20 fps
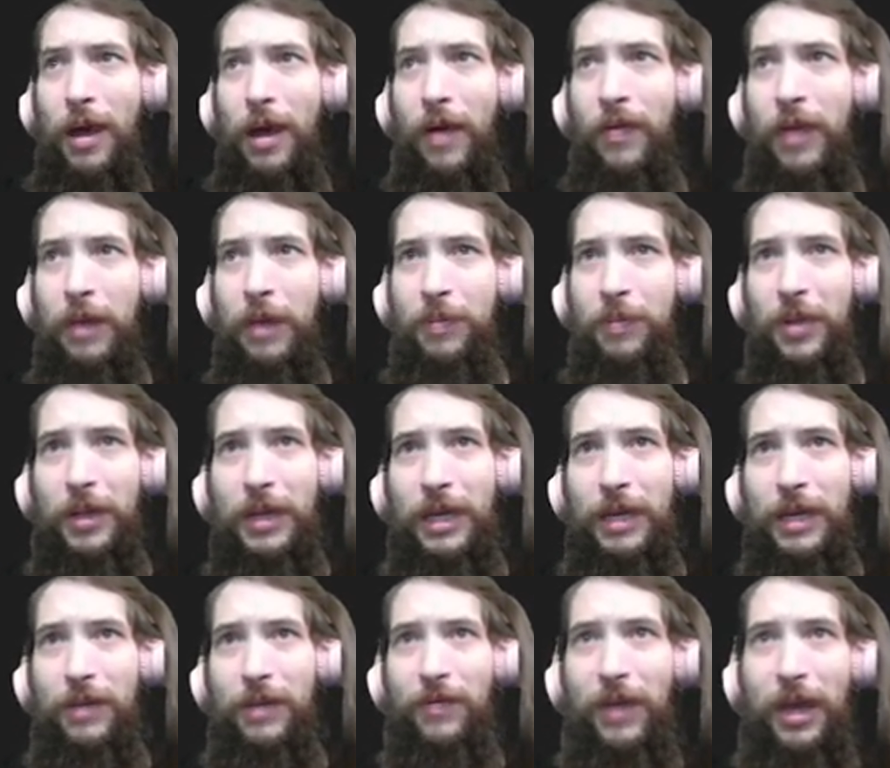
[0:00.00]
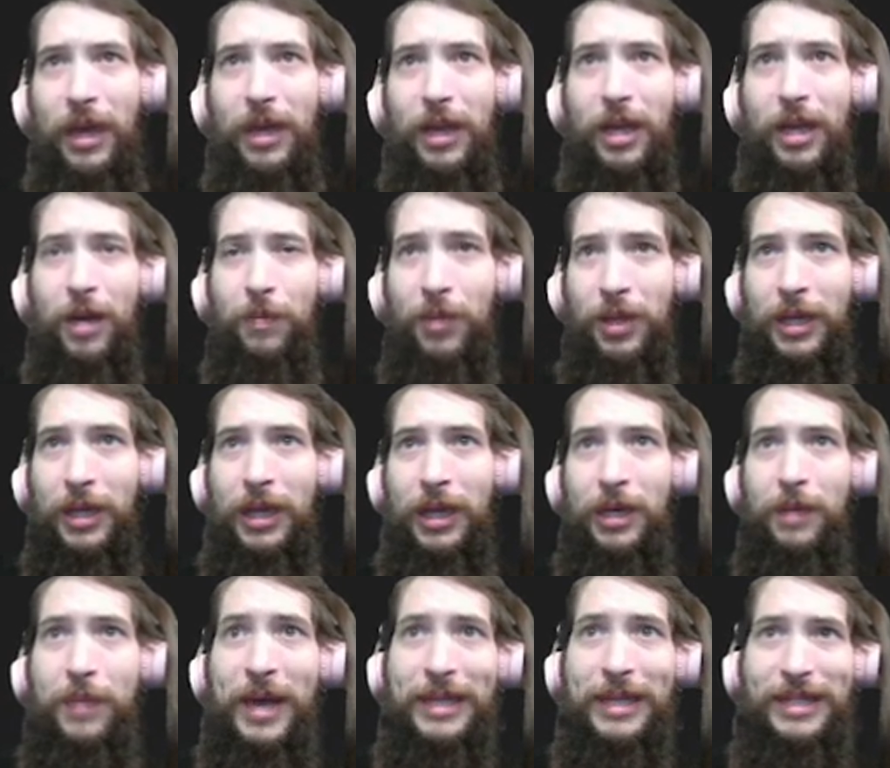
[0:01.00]
They believed in
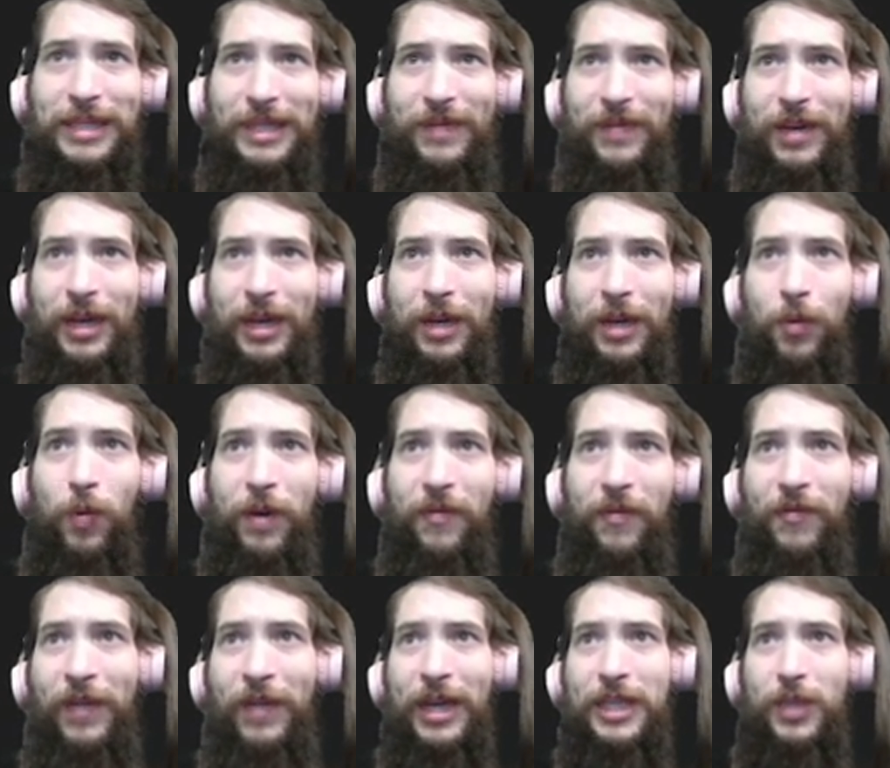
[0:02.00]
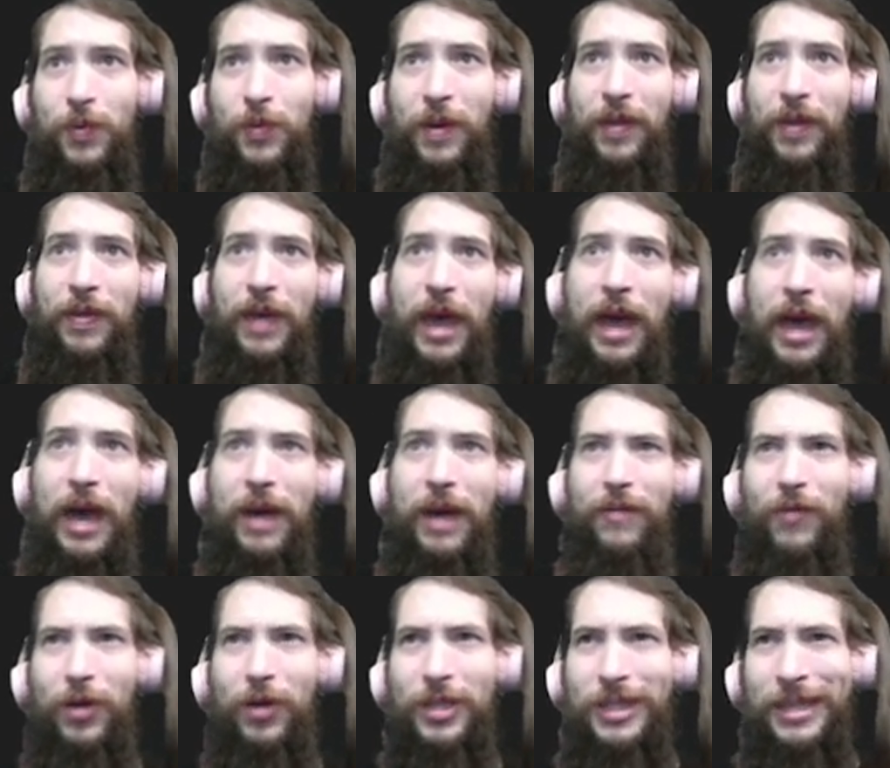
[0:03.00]
complete passivity when faced with
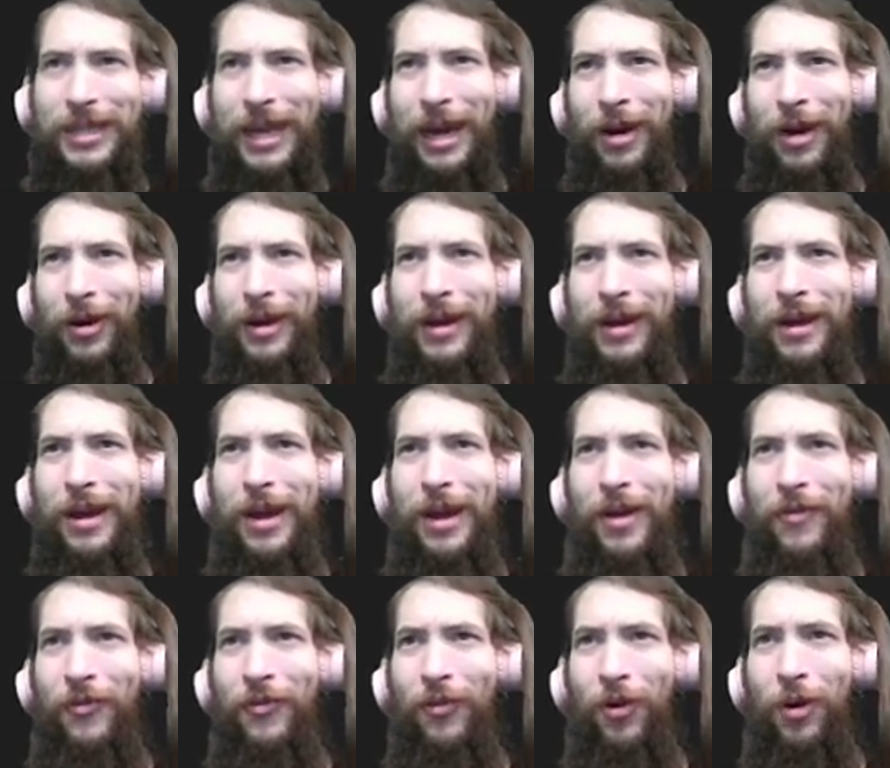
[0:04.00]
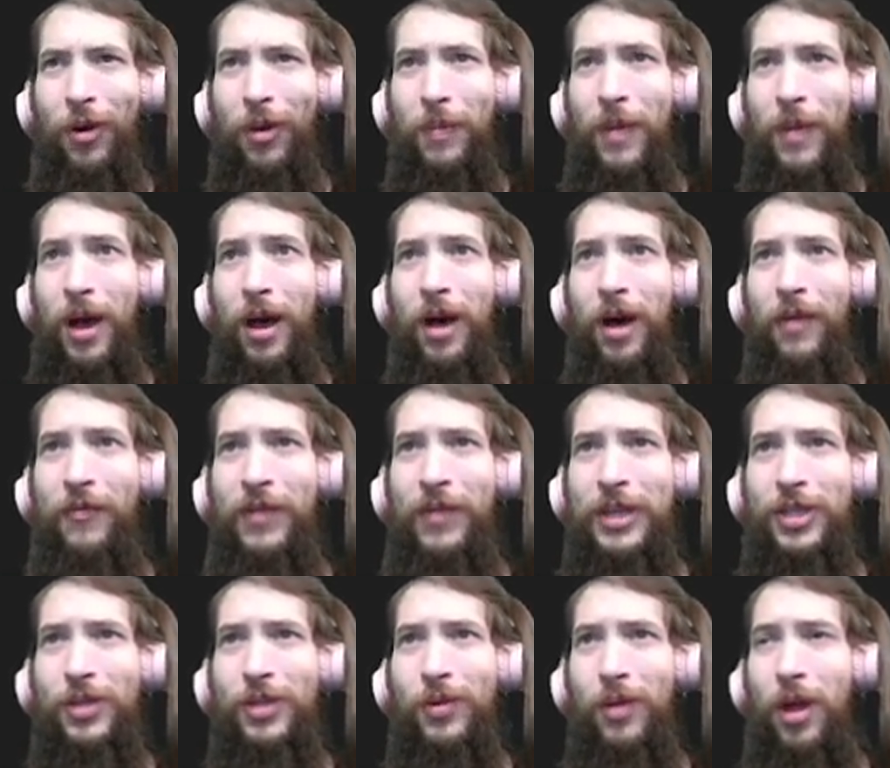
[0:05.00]
adversity from
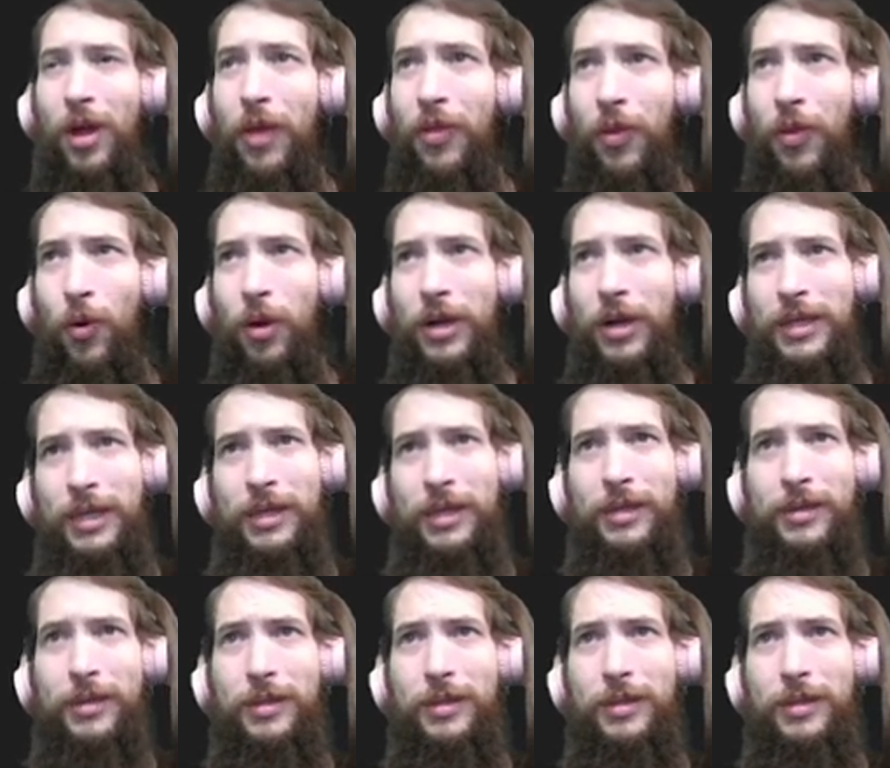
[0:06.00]
official authority.